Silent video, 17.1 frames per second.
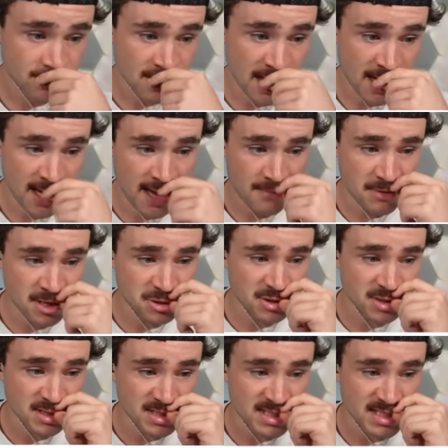I am
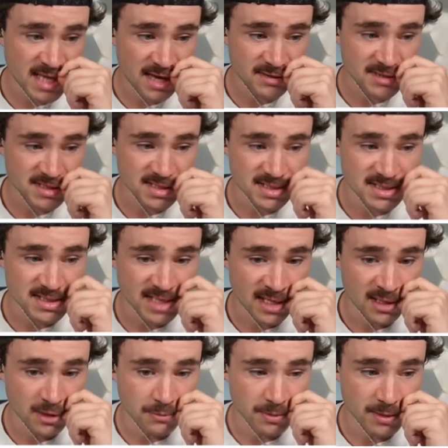interested to see how this
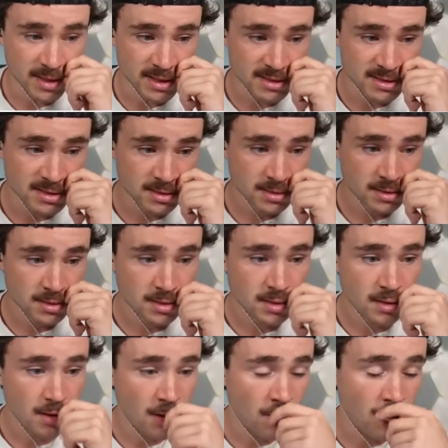Cancelo plays.
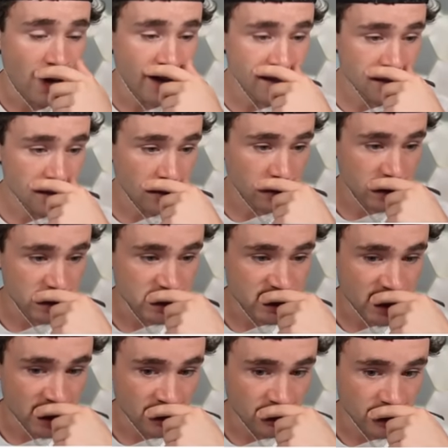Oh, I didn't know
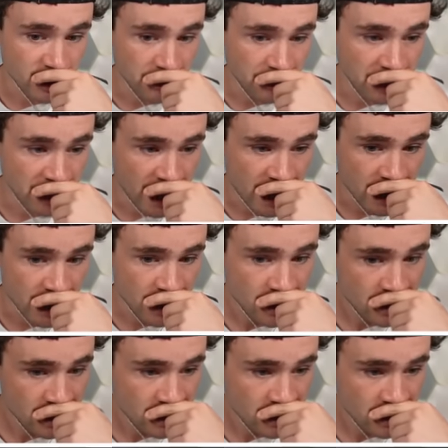Cancelo can play.